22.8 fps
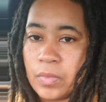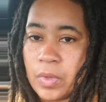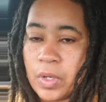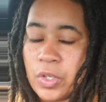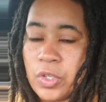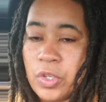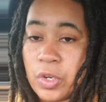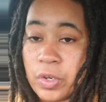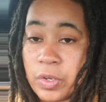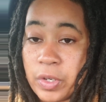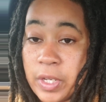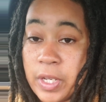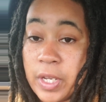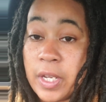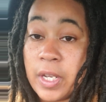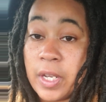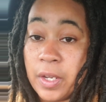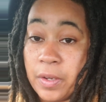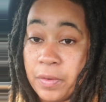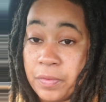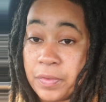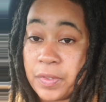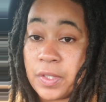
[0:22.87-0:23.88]
Your
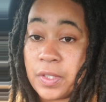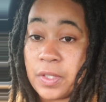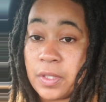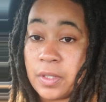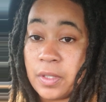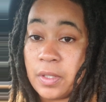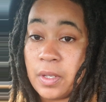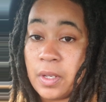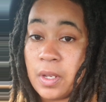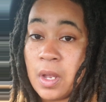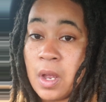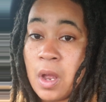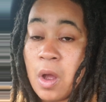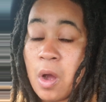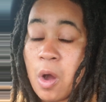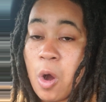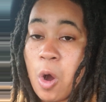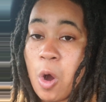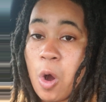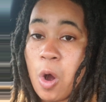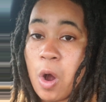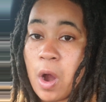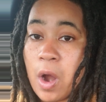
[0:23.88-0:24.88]
gifts
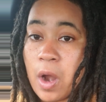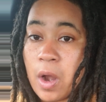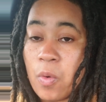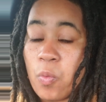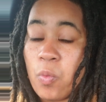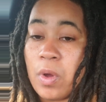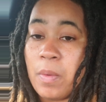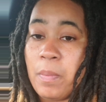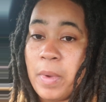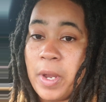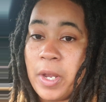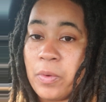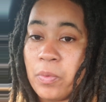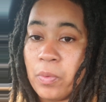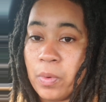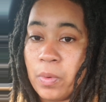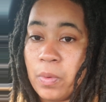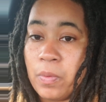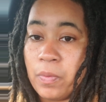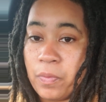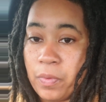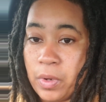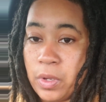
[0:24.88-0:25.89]
are what make
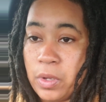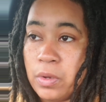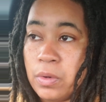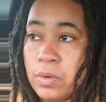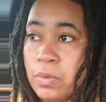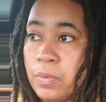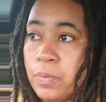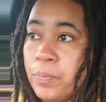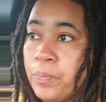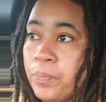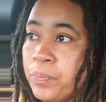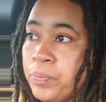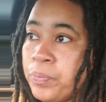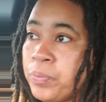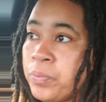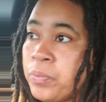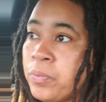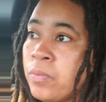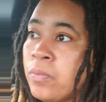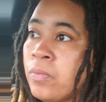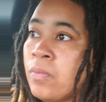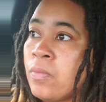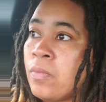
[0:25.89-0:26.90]
room for you.
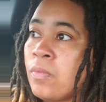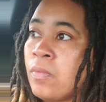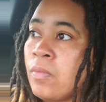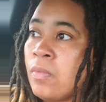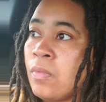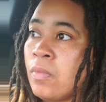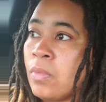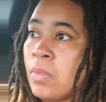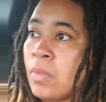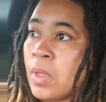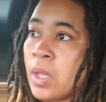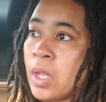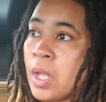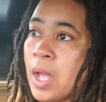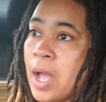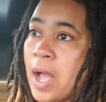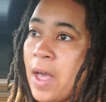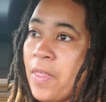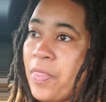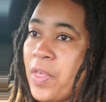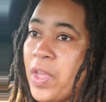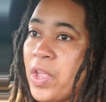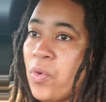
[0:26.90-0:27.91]

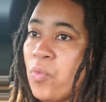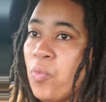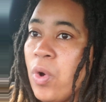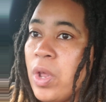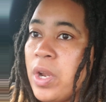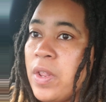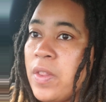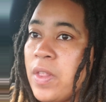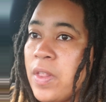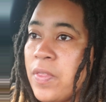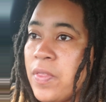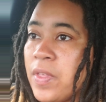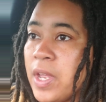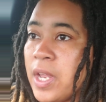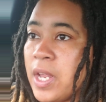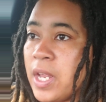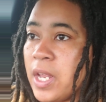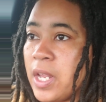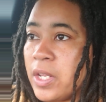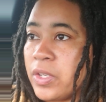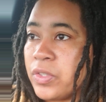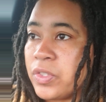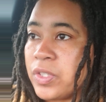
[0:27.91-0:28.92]
I think one of the
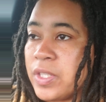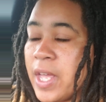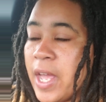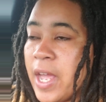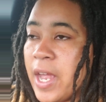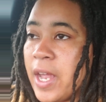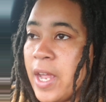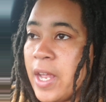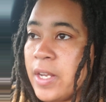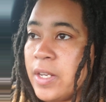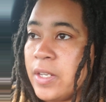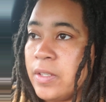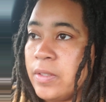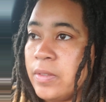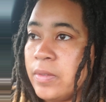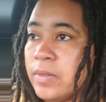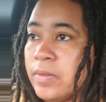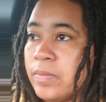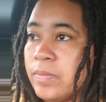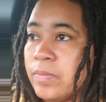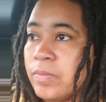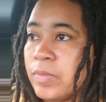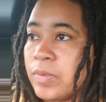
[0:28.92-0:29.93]
things that
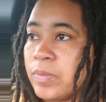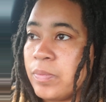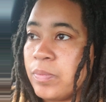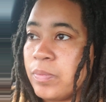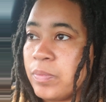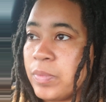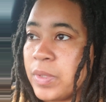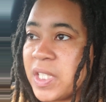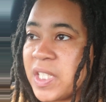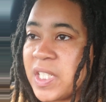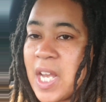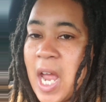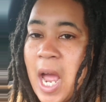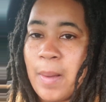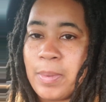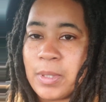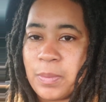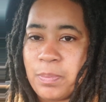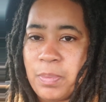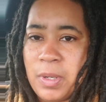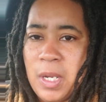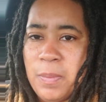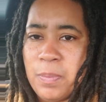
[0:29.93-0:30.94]

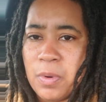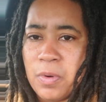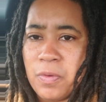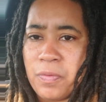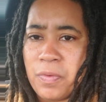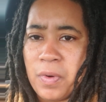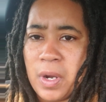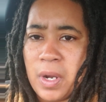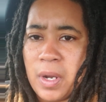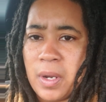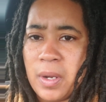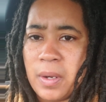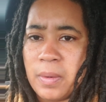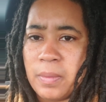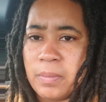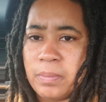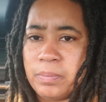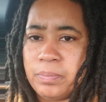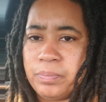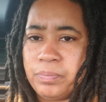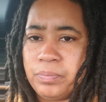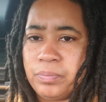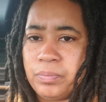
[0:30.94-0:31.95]
stops people
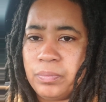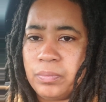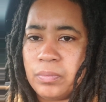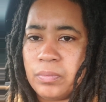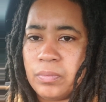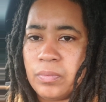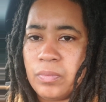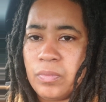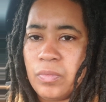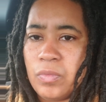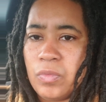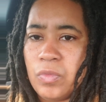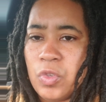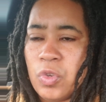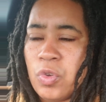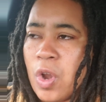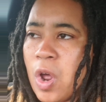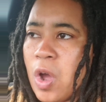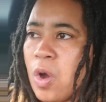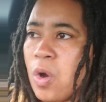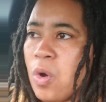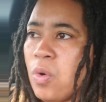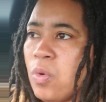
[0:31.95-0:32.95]
from, you
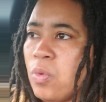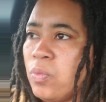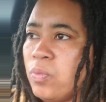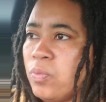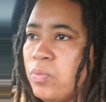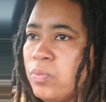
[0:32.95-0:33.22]
know,